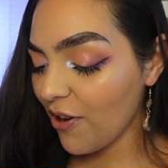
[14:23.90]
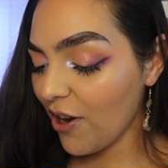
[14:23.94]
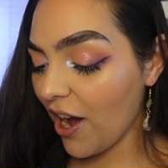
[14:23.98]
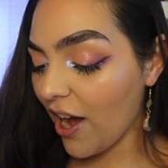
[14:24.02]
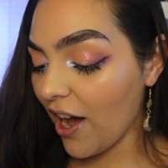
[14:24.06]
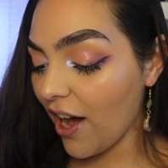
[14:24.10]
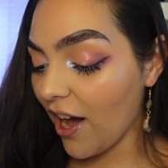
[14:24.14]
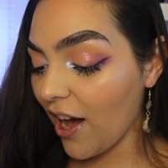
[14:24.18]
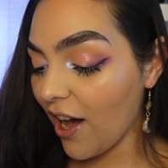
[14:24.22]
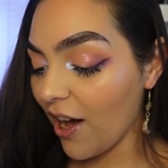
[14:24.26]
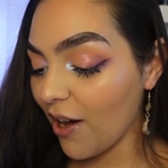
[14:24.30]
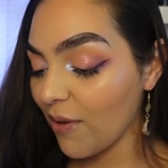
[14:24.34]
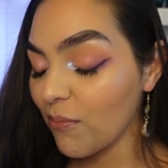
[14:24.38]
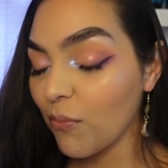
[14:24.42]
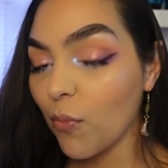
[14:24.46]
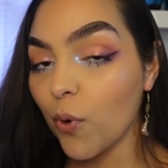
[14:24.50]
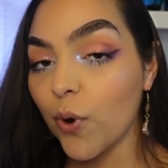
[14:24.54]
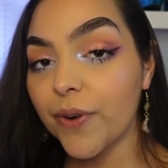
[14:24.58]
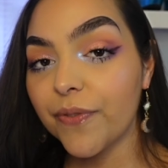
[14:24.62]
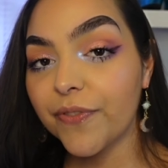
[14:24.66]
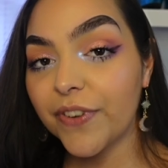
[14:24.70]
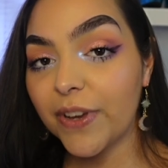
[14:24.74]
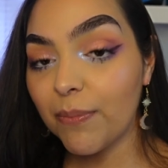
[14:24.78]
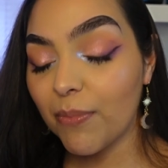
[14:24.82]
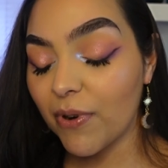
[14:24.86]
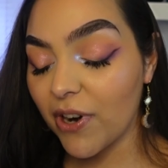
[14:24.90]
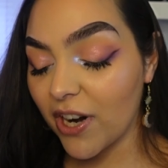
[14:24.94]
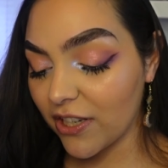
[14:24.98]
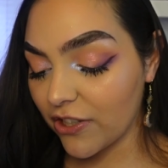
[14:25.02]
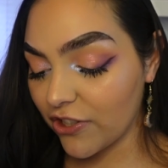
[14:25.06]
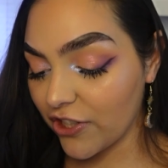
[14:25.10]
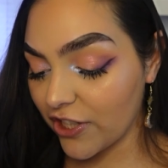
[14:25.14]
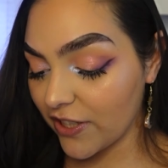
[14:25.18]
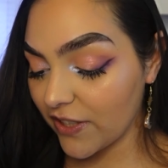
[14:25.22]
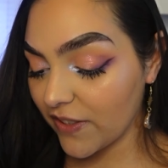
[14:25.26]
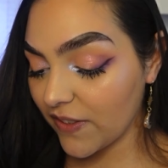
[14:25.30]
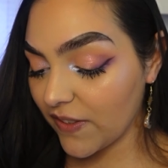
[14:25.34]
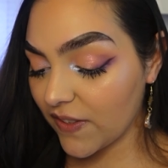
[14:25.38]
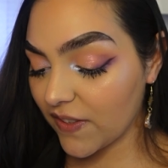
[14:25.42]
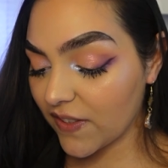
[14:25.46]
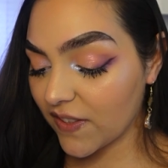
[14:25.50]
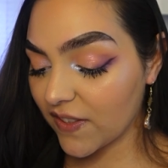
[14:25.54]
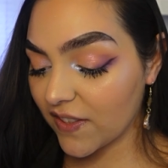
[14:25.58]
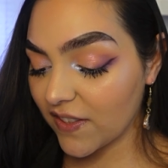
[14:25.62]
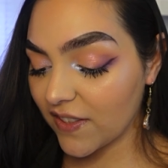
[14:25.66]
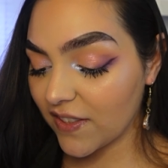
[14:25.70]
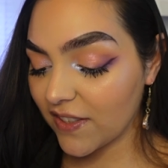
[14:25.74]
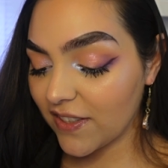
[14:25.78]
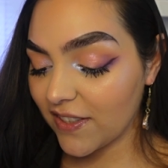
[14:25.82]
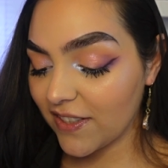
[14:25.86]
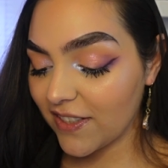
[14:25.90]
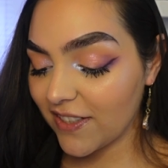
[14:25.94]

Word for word: Uh, Morphe Brushes